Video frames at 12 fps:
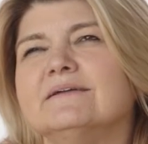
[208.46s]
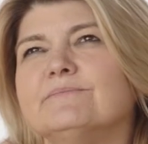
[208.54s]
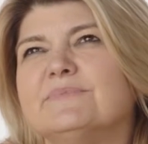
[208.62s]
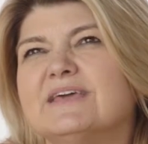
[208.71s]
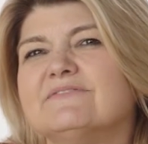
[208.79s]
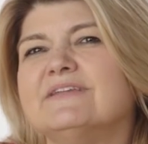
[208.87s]

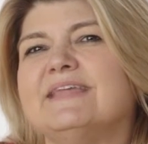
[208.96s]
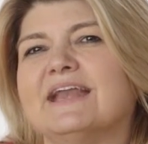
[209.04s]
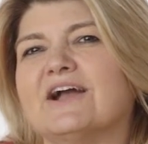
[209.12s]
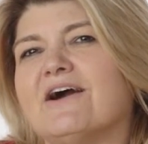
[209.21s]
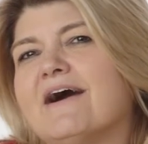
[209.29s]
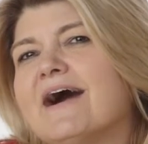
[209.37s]
given
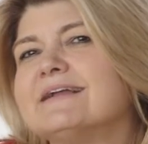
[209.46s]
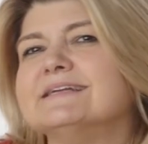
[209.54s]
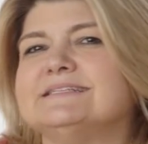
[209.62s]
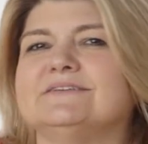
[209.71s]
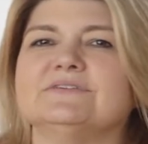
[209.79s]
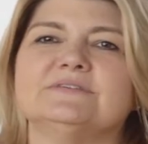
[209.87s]
that
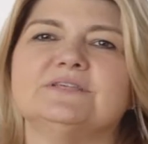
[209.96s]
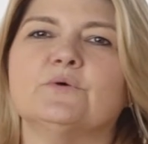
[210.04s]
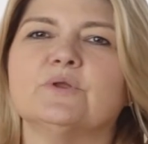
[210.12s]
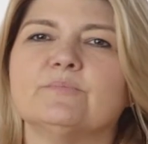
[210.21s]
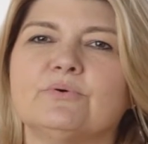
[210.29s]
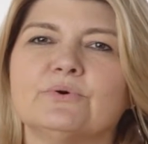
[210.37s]
cognitive is so
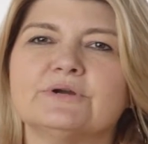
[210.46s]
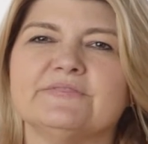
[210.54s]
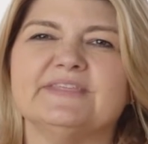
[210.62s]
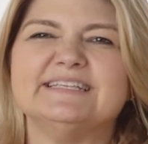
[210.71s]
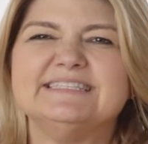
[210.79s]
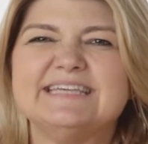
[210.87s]

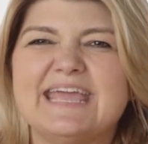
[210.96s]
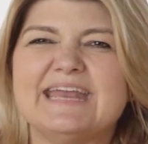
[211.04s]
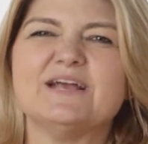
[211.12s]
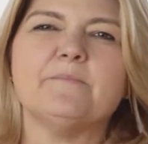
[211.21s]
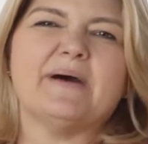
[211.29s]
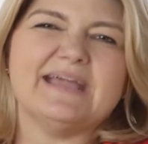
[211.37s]
important, the
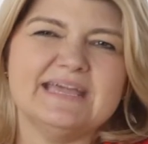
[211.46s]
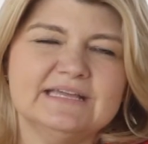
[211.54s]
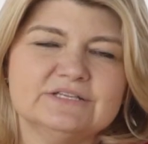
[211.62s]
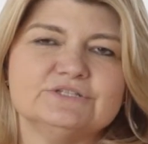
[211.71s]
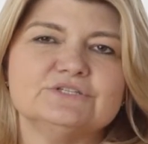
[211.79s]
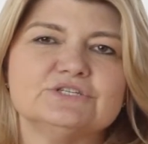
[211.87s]
data by
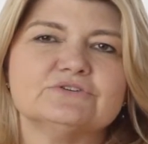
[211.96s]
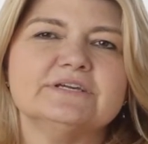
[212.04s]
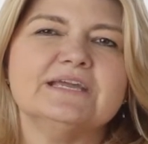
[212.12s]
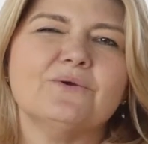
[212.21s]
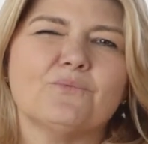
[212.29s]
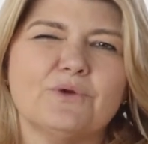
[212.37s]

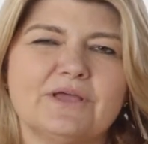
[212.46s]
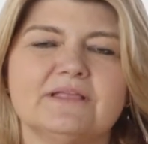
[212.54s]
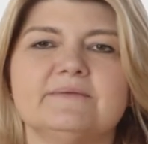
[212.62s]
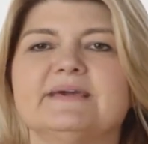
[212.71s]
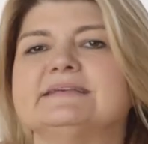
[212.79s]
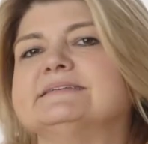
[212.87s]
industry
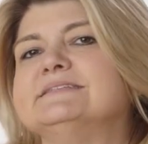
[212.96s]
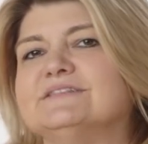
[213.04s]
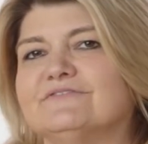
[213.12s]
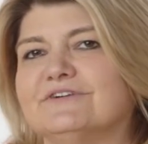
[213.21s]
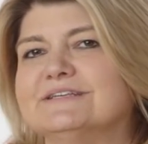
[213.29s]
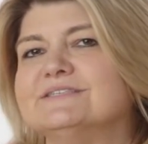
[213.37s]
really makes a
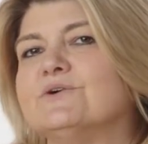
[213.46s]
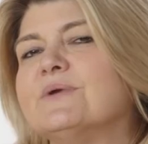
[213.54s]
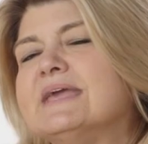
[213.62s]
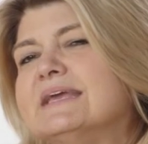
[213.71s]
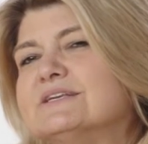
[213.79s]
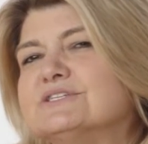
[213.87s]
difference. So
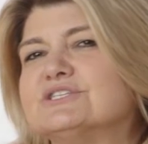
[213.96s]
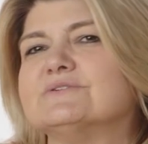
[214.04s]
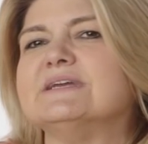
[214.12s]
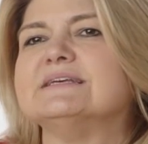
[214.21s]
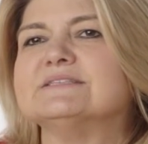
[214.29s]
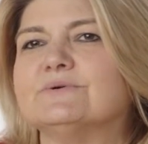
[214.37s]

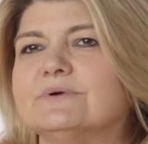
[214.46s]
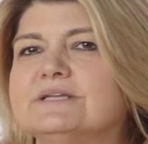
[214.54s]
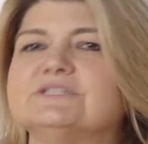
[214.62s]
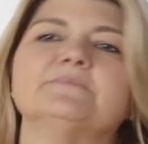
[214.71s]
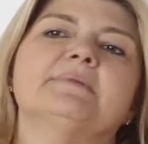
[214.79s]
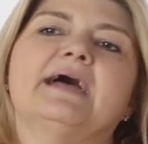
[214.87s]
industry is going
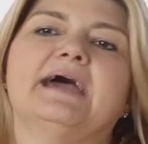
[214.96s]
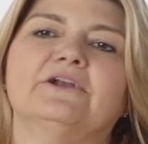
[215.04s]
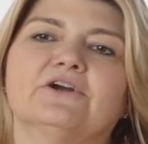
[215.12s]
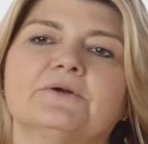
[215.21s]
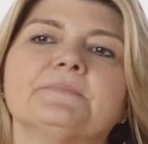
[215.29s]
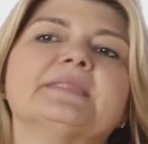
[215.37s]
to
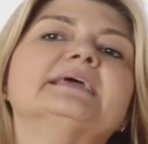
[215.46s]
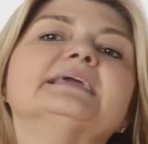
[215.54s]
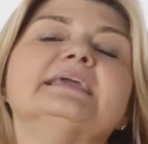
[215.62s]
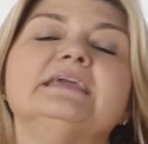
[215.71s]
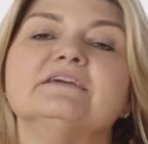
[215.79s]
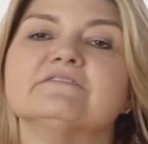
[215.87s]
matter
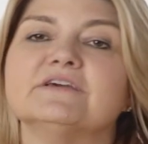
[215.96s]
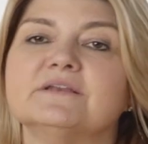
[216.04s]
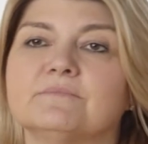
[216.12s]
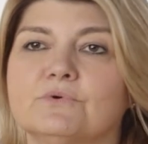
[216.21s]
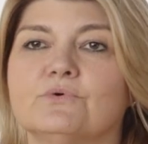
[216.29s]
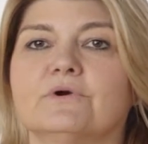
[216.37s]
even
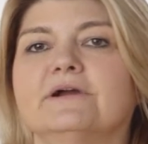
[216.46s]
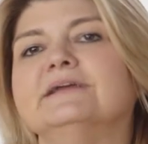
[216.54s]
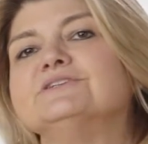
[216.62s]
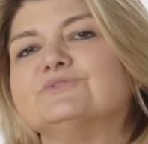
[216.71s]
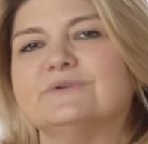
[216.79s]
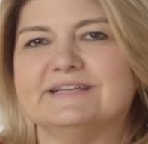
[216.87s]
more
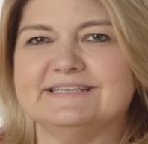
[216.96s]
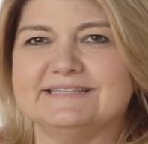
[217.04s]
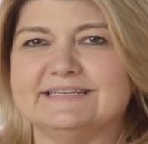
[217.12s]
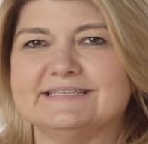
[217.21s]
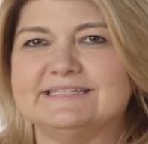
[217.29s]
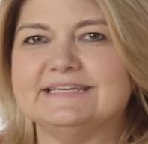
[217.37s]
in
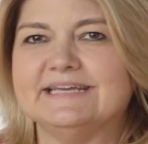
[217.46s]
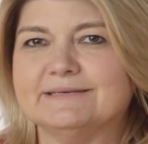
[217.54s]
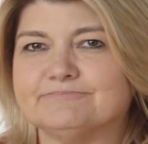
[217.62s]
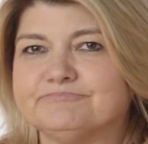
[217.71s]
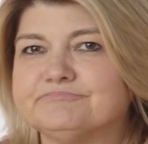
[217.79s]
2016.